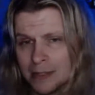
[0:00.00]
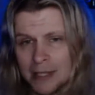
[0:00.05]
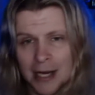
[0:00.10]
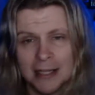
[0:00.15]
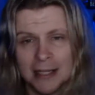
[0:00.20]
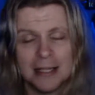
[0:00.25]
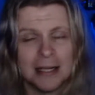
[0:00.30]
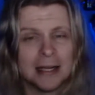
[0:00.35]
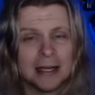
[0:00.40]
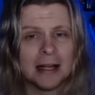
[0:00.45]

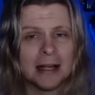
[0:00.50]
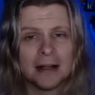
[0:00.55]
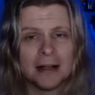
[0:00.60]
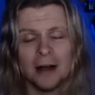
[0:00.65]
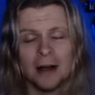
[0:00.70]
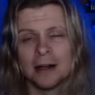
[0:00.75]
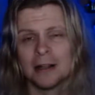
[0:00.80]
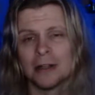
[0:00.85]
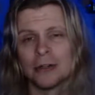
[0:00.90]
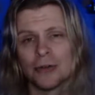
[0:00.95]
doesn't get
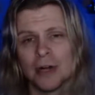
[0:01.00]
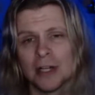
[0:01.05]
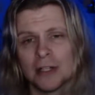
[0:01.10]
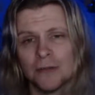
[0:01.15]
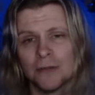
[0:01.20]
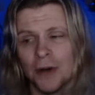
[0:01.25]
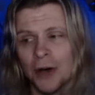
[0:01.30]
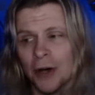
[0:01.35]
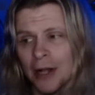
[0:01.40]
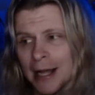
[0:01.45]
caught in the
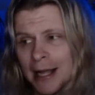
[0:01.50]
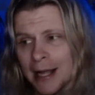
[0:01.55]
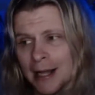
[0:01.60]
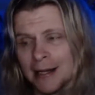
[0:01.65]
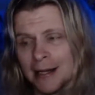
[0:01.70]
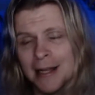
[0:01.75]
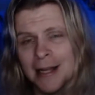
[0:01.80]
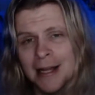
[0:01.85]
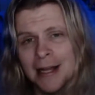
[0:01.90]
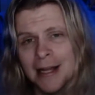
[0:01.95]
trust fall
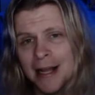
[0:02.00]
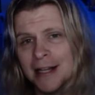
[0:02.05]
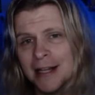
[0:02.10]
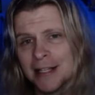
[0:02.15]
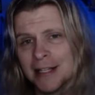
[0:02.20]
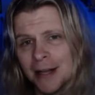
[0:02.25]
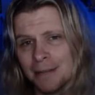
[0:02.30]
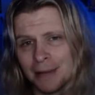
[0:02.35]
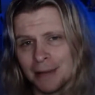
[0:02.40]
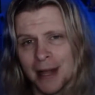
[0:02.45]
and
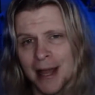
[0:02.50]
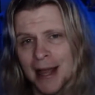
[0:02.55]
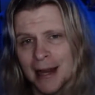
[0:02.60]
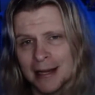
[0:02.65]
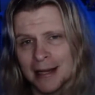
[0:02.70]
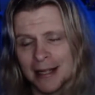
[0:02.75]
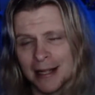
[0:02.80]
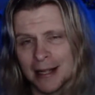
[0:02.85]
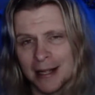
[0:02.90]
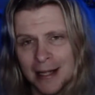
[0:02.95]
ends up
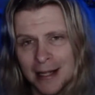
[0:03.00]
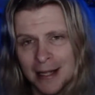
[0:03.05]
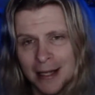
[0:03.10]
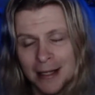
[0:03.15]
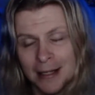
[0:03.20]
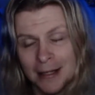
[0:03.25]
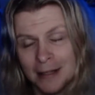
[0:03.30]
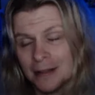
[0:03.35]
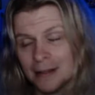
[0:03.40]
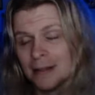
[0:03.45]
landing
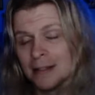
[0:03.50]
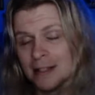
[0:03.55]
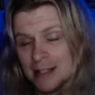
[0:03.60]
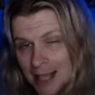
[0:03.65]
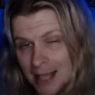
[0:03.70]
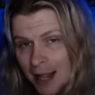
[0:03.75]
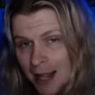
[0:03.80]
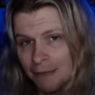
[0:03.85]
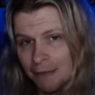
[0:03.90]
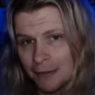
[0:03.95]

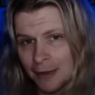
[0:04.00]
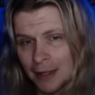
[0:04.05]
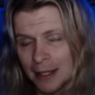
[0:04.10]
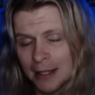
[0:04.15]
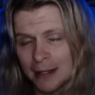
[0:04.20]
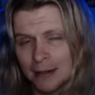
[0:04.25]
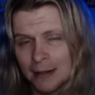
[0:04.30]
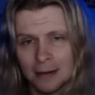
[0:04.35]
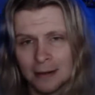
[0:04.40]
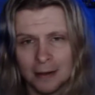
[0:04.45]

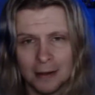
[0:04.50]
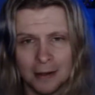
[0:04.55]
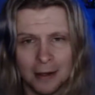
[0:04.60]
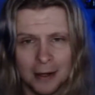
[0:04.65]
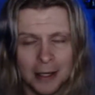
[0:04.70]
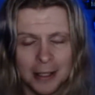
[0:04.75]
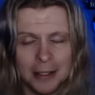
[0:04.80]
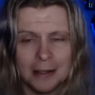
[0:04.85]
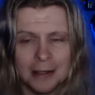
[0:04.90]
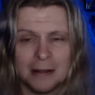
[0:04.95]
safely
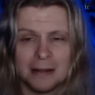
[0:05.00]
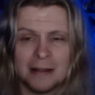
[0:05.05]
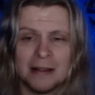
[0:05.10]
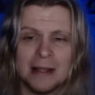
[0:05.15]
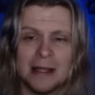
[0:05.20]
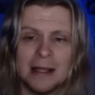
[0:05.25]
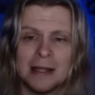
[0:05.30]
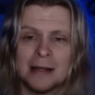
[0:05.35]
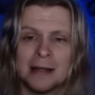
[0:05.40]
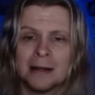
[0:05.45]
on
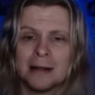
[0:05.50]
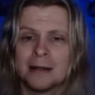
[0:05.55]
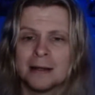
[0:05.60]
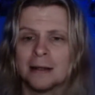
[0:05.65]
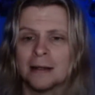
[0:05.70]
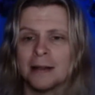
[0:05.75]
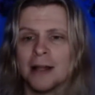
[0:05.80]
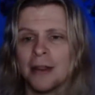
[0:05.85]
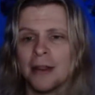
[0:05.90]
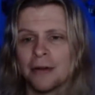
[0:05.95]
the
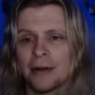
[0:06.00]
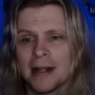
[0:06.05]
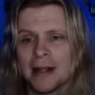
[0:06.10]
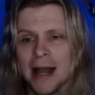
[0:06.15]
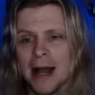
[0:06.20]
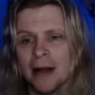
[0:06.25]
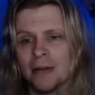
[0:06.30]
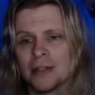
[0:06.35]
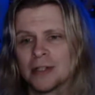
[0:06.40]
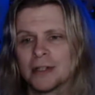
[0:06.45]
leather
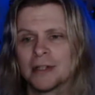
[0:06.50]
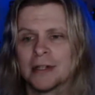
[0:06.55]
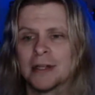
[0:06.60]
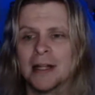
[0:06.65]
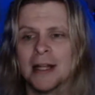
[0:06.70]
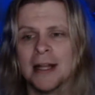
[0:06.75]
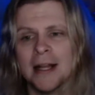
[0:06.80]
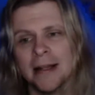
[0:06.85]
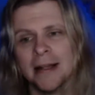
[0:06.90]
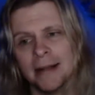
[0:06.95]
couch
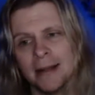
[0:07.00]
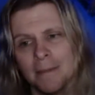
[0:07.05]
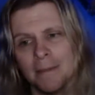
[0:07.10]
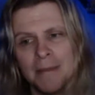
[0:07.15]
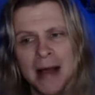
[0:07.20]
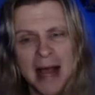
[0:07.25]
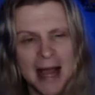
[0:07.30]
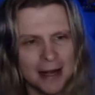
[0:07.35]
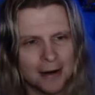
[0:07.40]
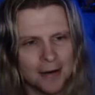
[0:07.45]
in the
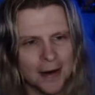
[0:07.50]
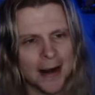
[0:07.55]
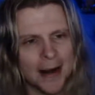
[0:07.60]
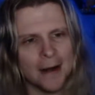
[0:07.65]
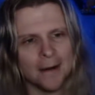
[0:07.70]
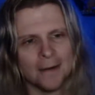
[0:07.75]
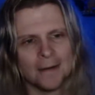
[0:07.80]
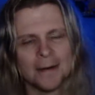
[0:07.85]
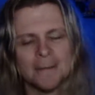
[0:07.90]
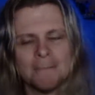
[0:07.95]

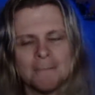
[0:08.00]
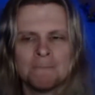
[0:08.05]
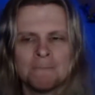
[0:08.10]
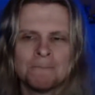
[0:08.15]
background.